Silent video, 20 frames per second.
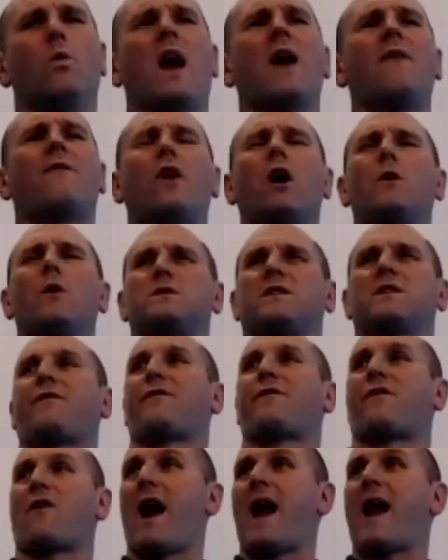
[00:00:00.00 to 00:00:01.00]
whenever I was
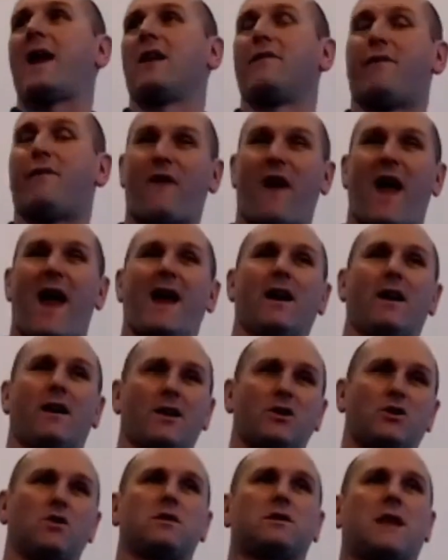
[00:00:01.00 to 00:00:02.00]
afraid of failing,
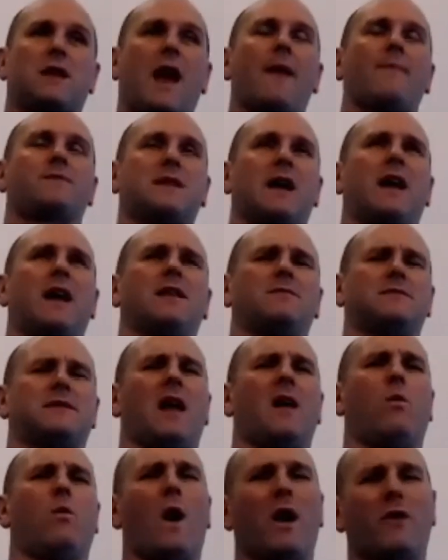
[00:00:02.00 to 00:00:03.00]
I just kept saying to
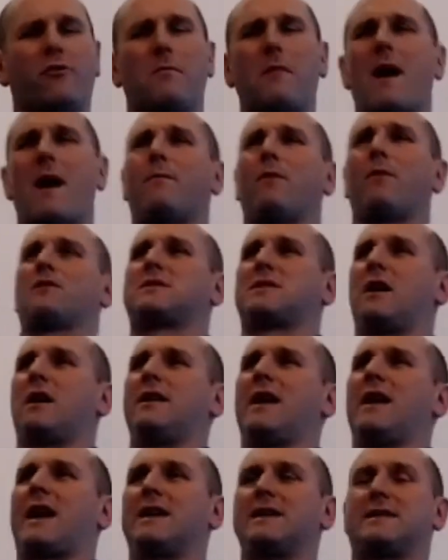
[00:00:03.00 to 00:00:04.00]
myself, well, remember outside
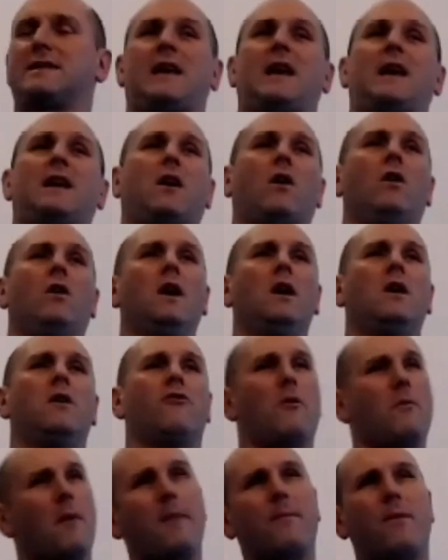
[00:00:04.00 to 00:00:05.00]
that casino,
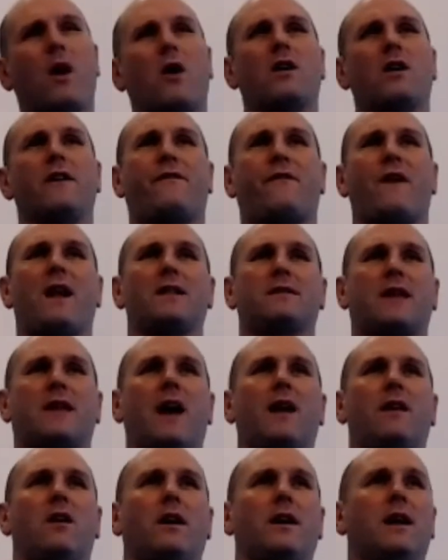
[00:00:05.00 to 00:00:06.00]
remember how you felt
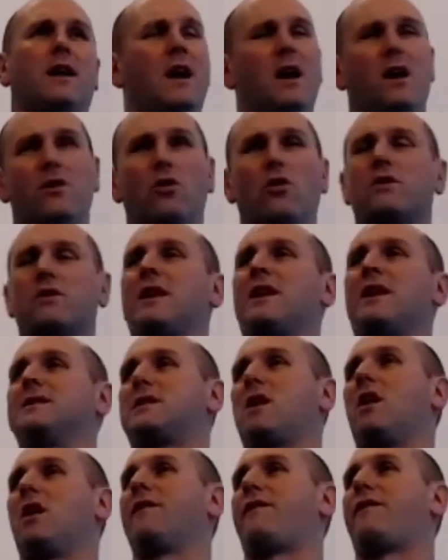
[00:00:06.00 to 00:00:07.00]
that night. Nothing is
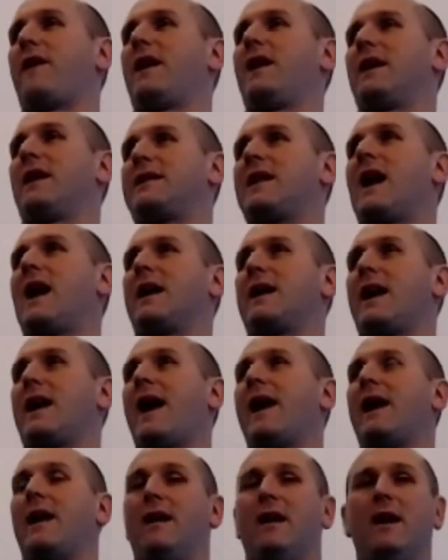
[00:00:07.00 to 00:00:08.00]
going to feel like that
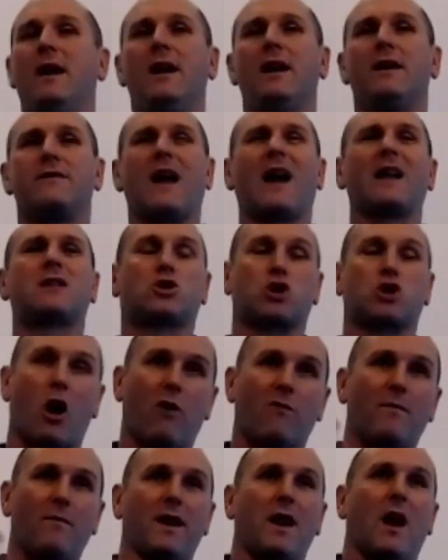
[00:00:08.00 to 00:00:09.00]
again. And that
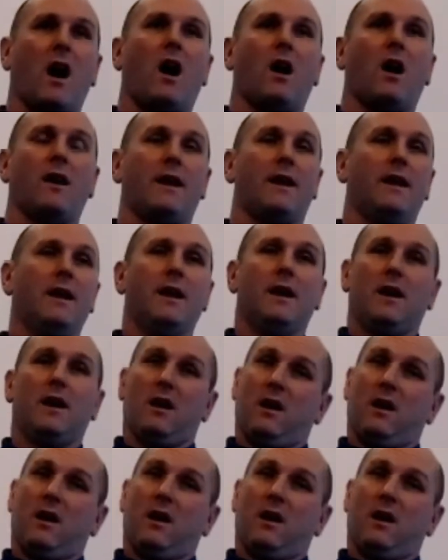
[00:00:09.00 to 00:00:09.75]
drove me on, and